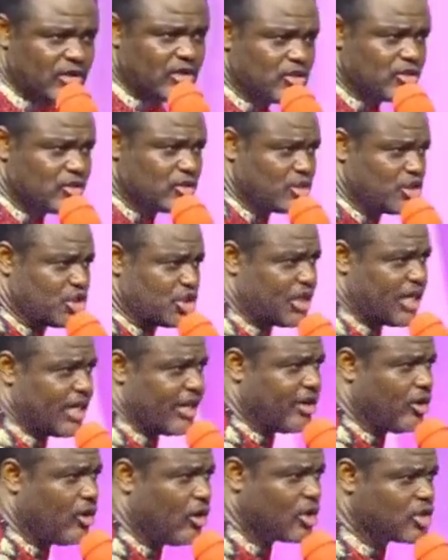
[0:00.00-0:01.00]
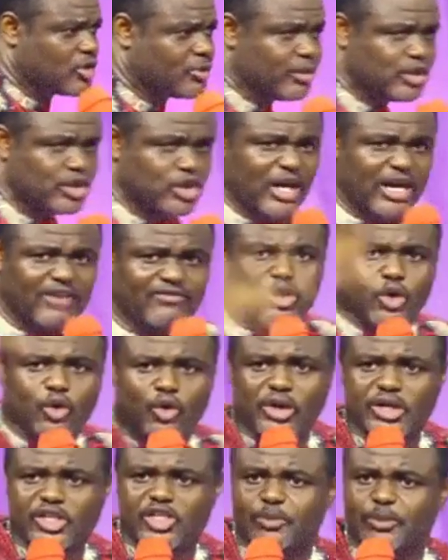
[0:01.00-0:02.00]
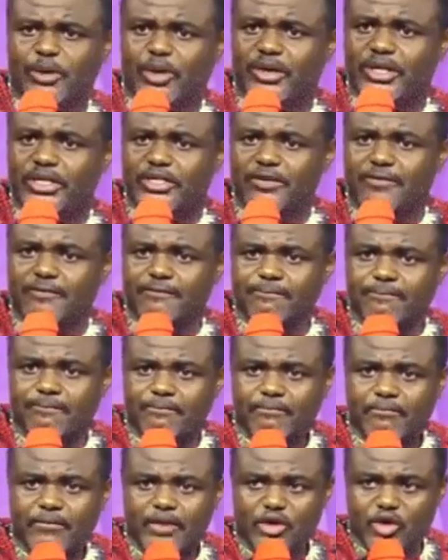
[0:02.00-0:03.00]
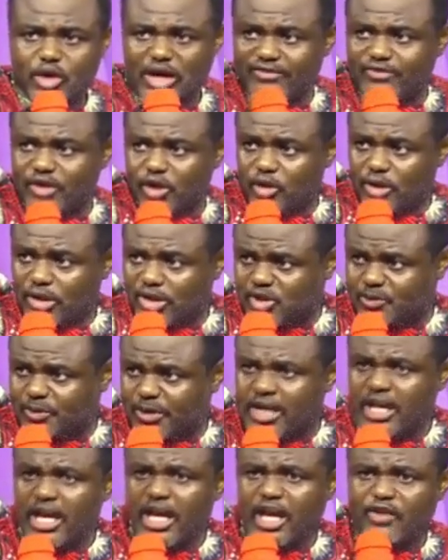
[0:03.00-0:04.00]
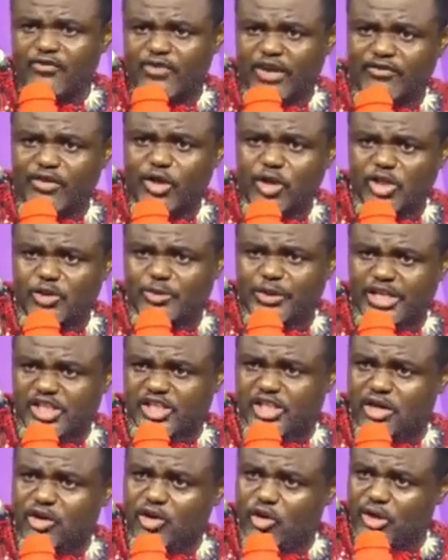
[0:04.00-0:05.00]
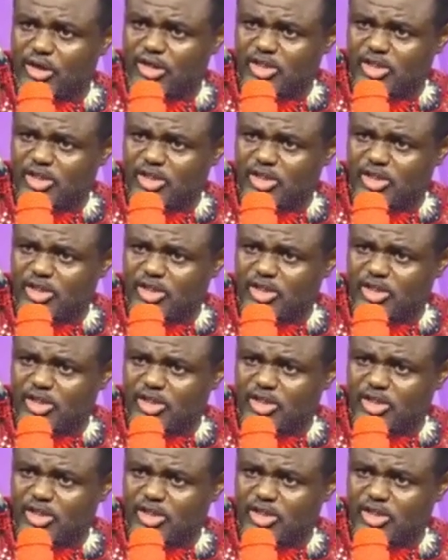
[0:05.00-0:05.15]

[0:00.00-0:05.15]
to share the gospel. Do you have the Holy Spirit? Do you have the Holy Spirit? If you have the Holy Spirit, shout Holy